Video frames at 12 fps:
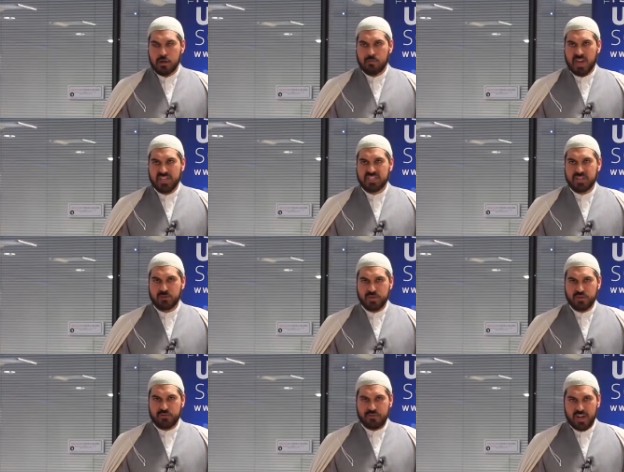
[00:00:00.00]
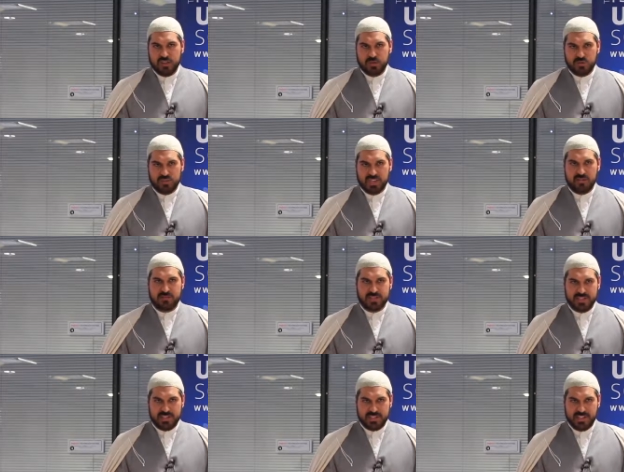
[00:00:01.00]
My son, when you find yourself
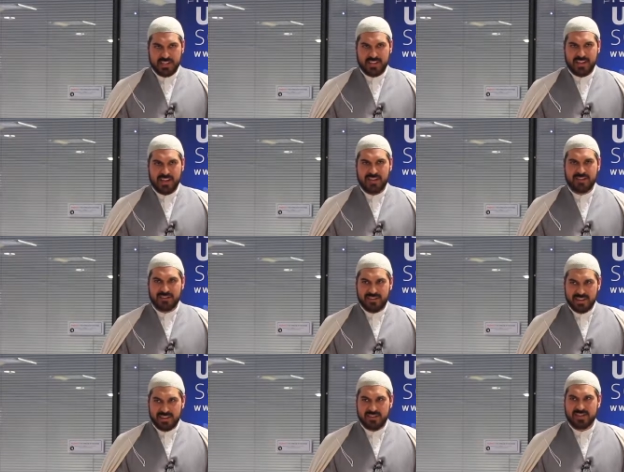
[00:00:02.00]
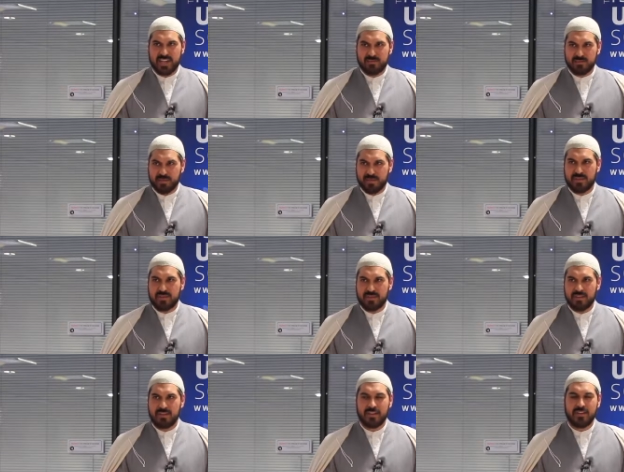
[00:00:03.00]
sitting at the dinner table,
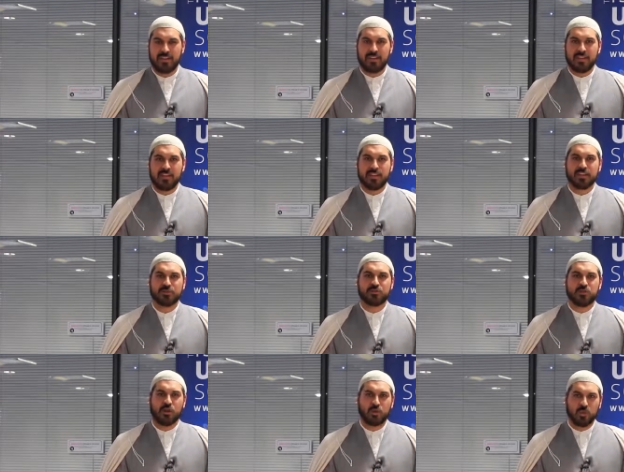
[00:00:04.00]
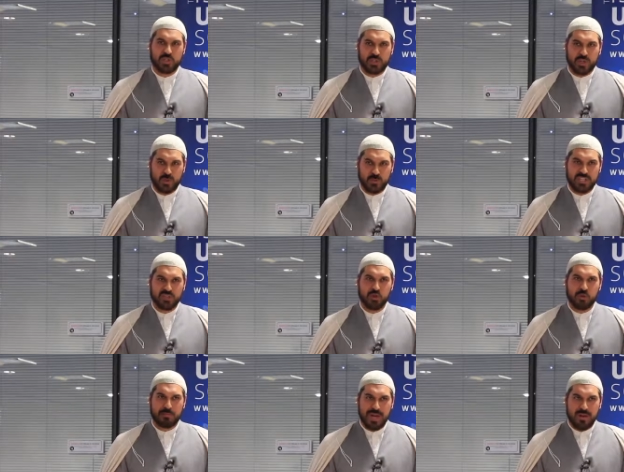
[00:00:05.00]
control what goes in
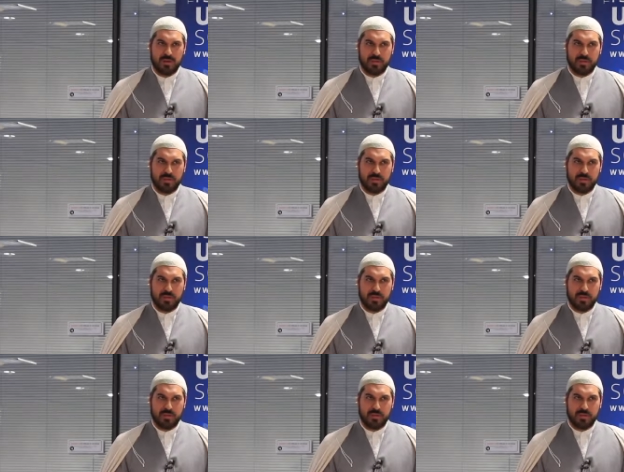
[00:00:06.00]
your mouth.